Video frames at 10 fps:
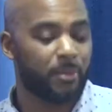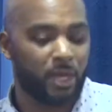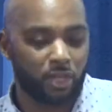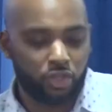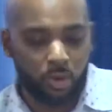I mean,
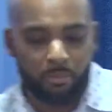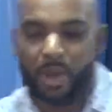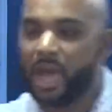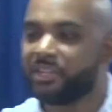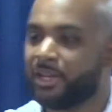could you
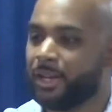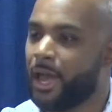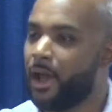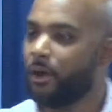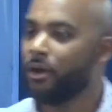imagine
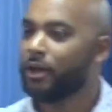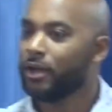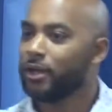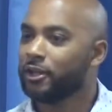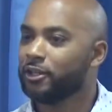now
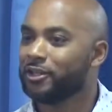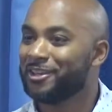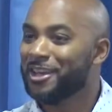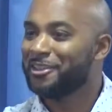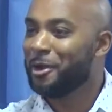the,
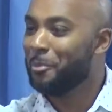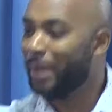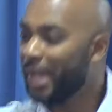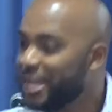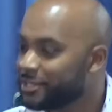the, the
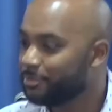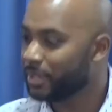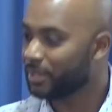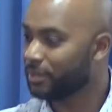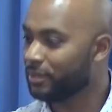
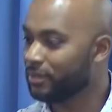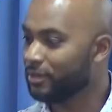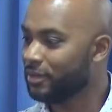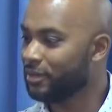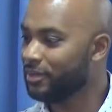amazement
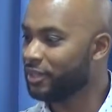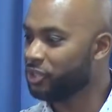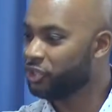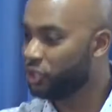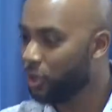the
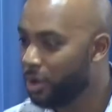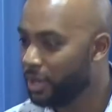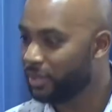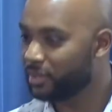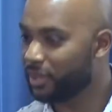
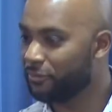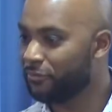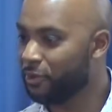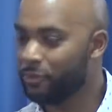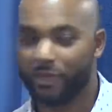joy that they
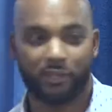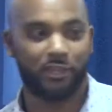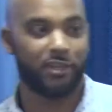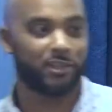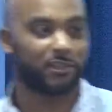feel that
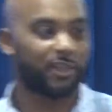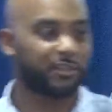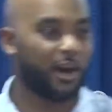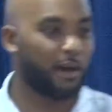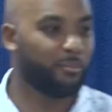Jesus has
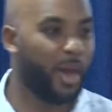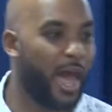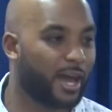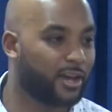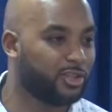come
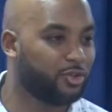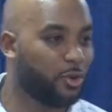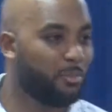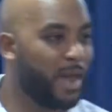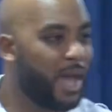back. Could you
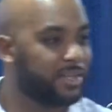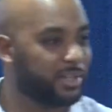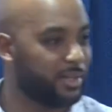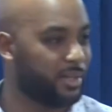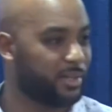
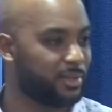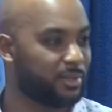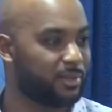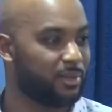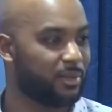imagine this?